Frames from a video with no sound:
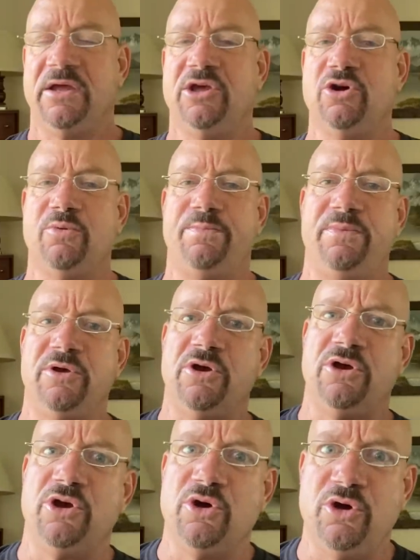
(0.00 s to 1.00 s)

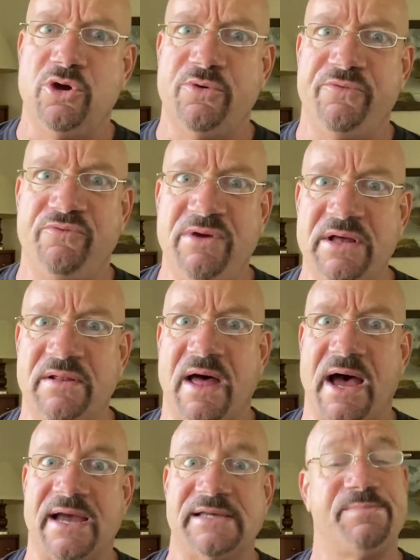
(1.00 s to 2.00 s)
You
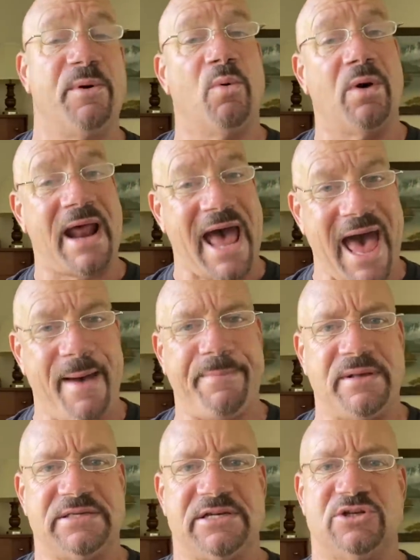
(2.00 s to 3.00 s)
realize. But what
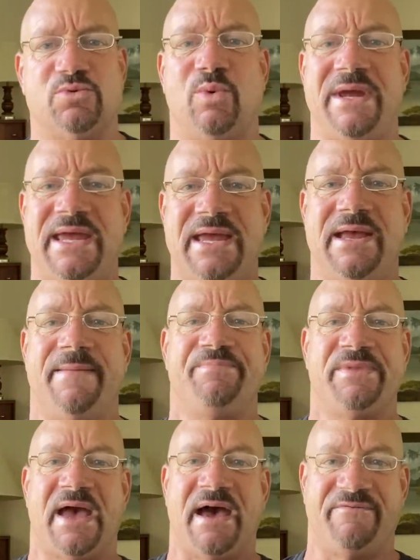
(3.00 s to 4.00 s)
happens is we
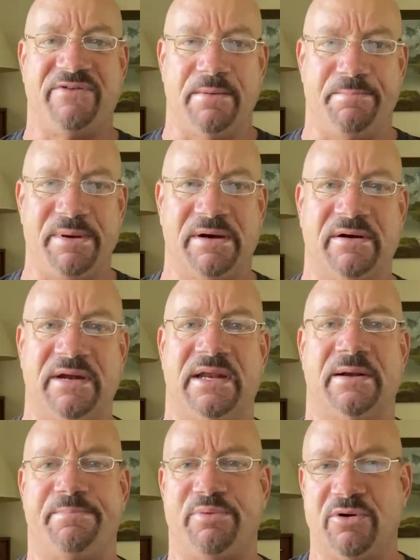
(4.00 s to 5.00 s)
have the
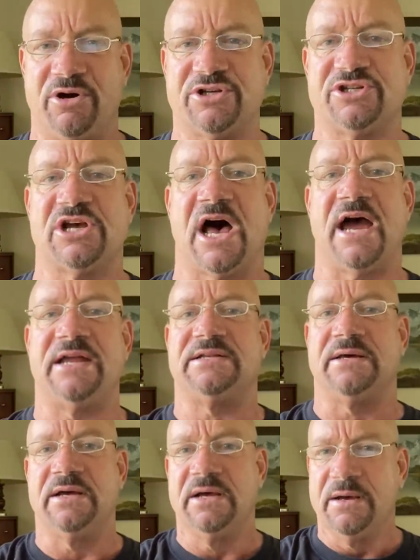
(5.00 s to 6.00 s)
ability to put it
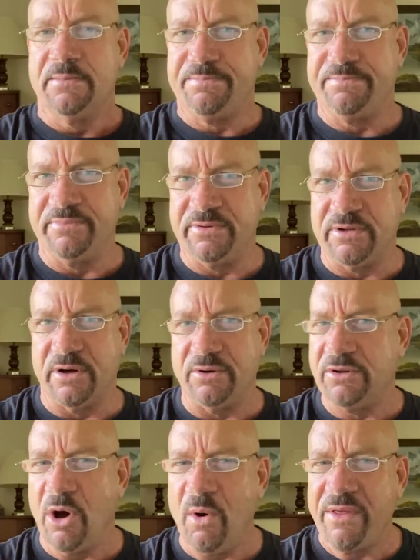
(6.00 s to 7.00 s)
aside.
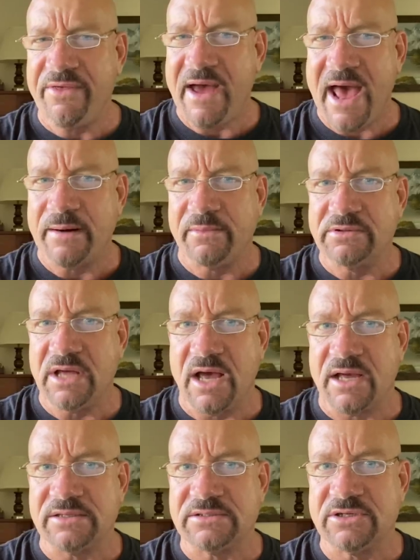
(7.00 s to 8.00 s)
No other animal
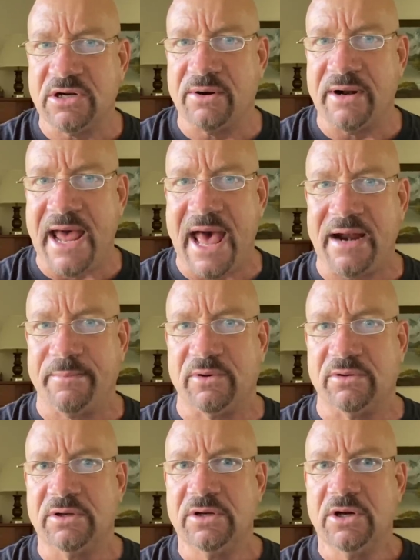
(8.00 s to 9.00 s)
does. You know, an
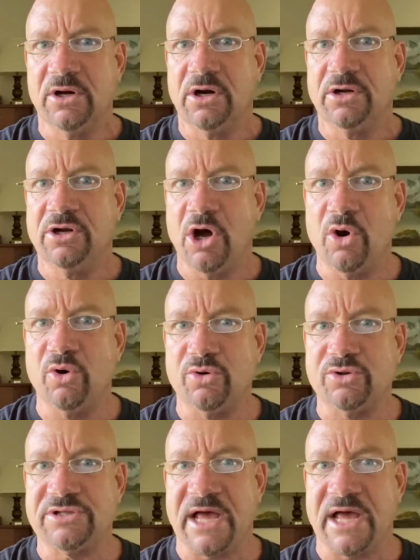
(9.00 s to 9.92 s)
animal knows.